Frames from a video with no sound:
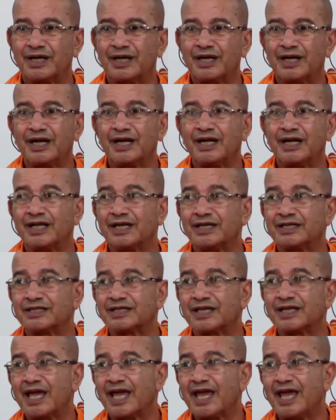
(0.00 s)
it is
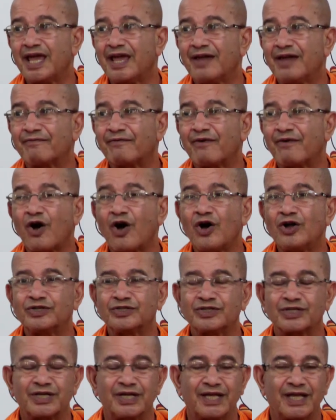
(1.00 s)
a false
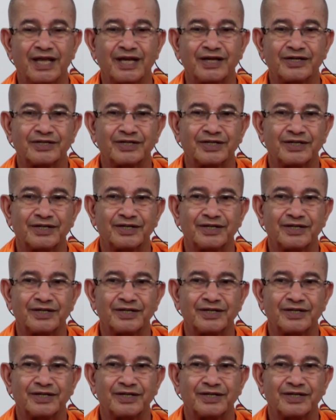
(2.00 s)
creation.